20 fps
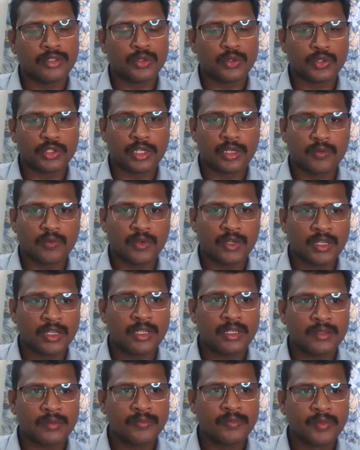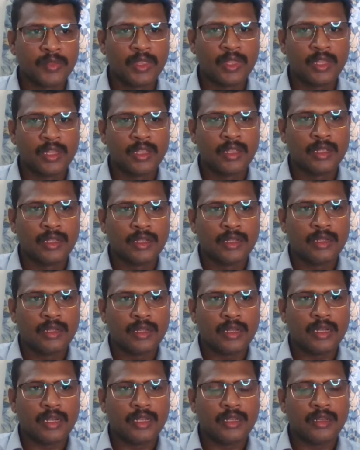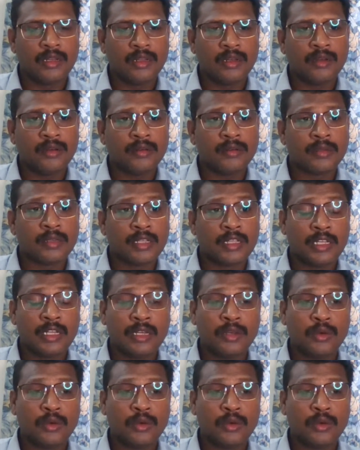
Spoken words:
social work. And he